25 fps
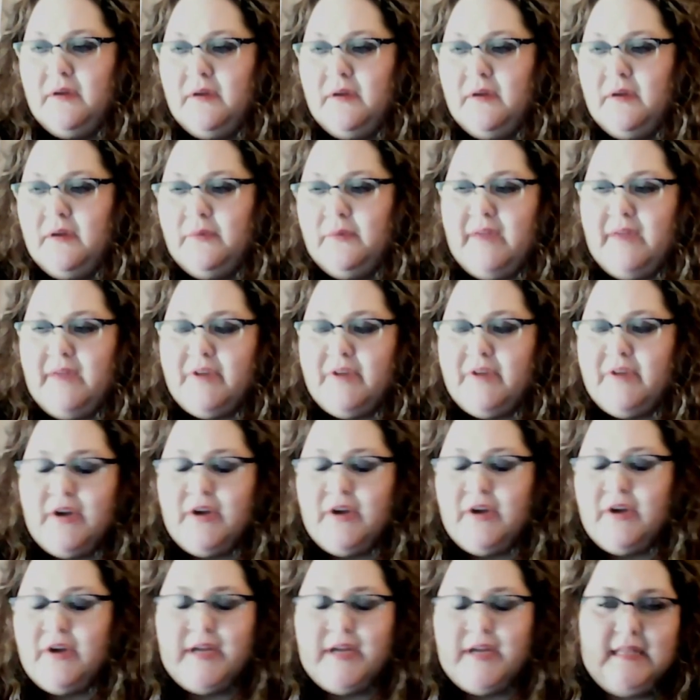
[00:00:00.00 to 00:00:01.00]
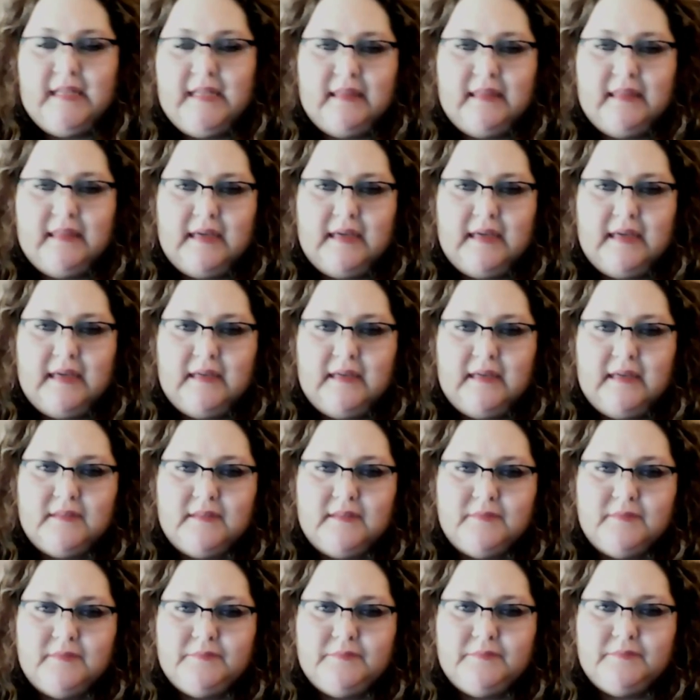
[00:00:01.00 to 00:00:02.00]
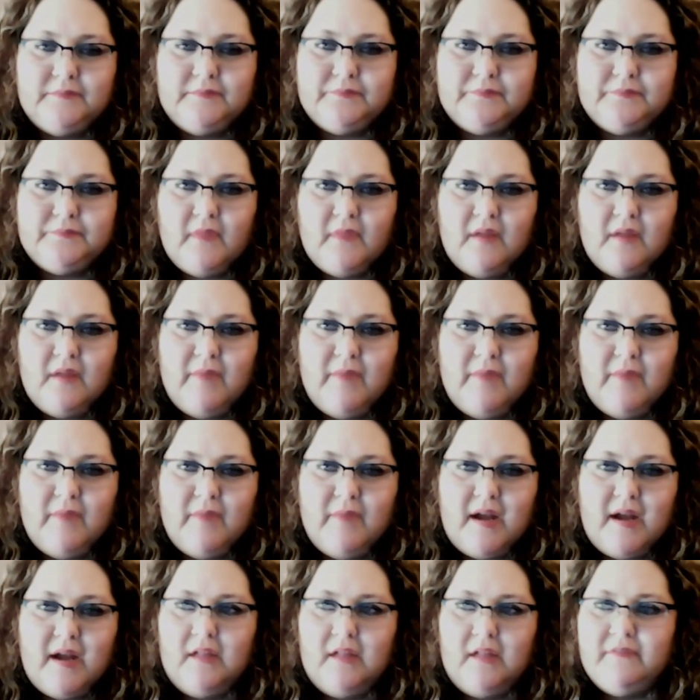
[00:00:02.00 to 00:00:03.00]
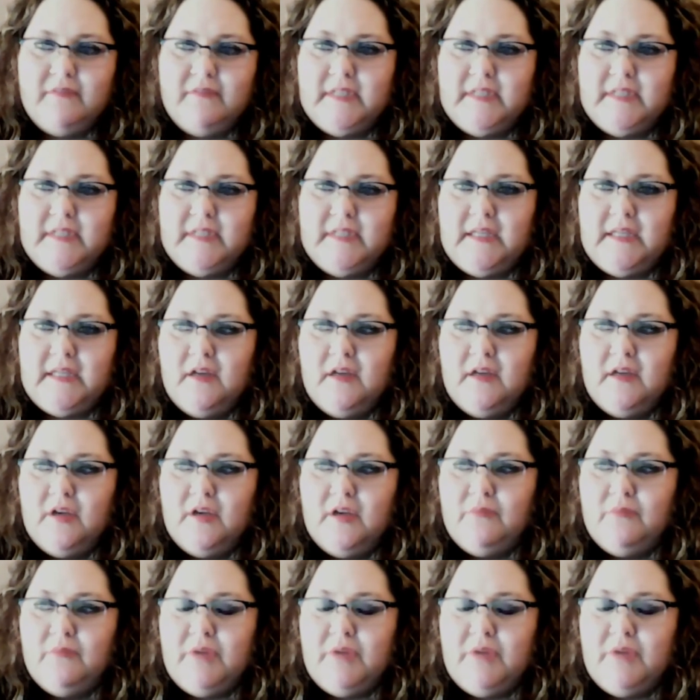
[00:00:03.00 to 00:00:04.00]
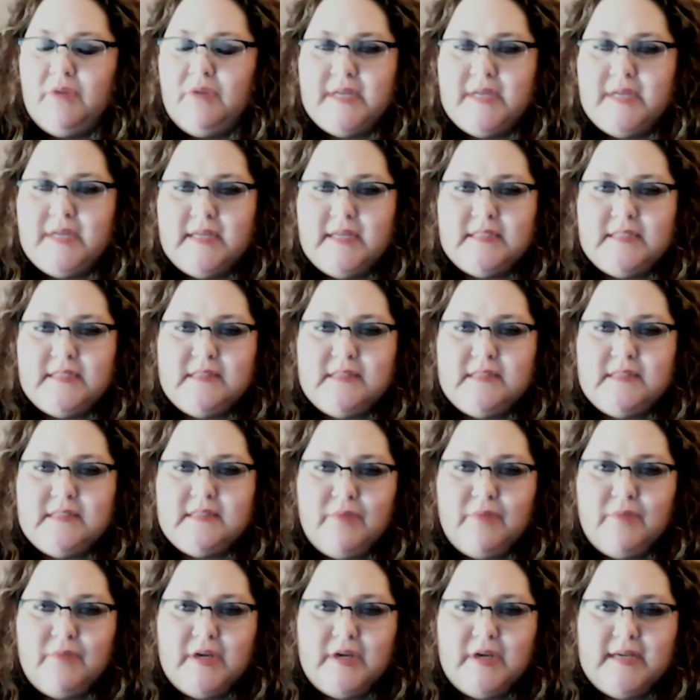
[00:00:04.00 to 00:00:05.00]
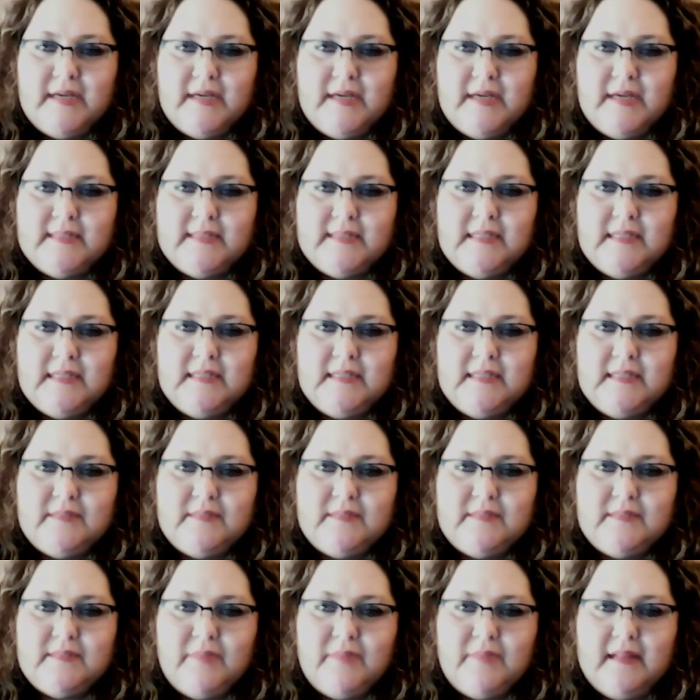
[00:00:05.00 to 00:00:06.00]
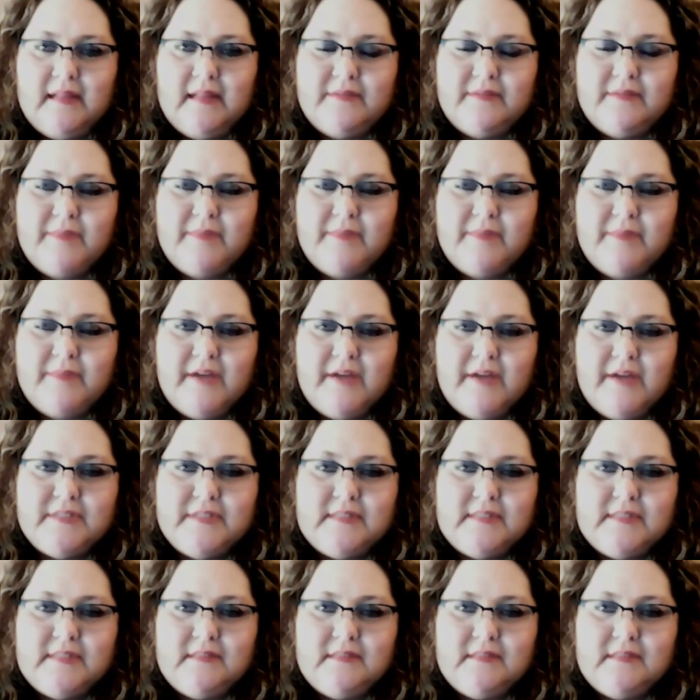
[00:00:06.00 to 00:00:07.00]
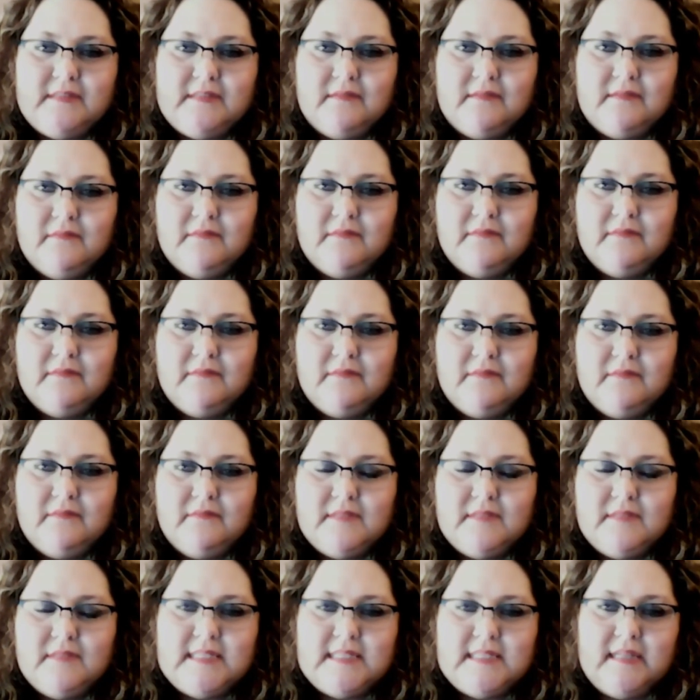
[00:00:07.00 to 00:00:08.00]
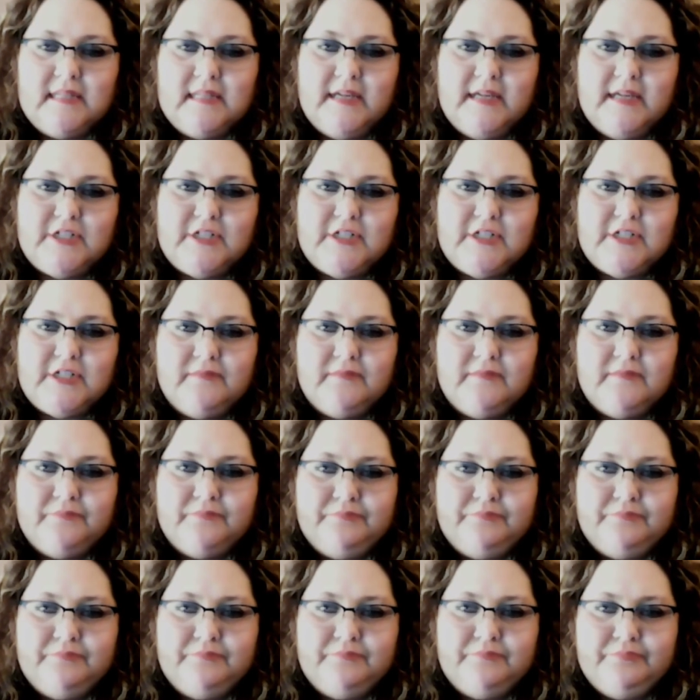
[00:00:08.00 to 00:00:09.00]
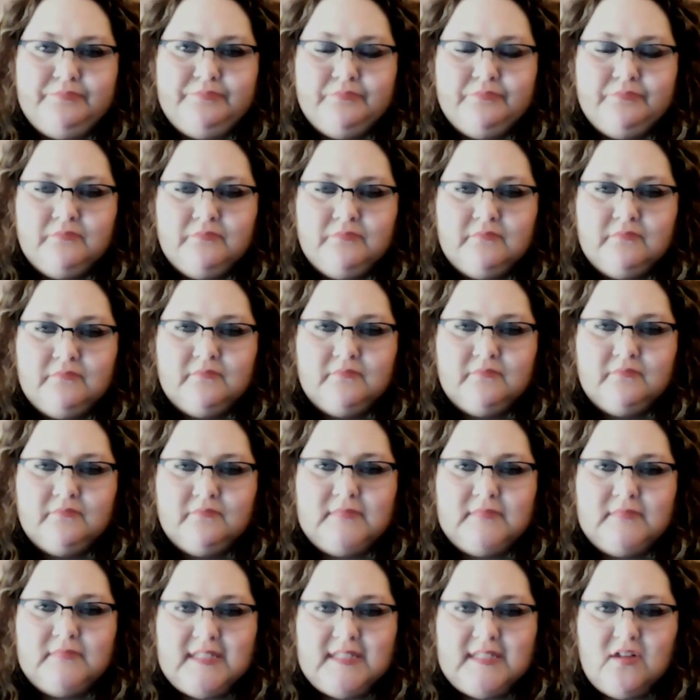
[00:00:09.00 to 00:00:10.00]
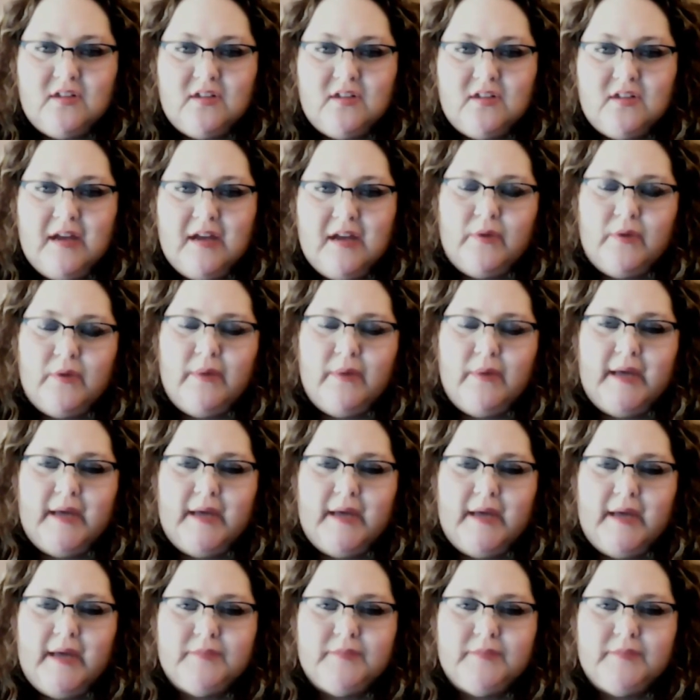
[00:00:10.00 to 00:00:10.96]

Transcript: we haven't heard anything about our lovely protests and burning down cities and Black Lives Matter since the election? That's all kind of went away.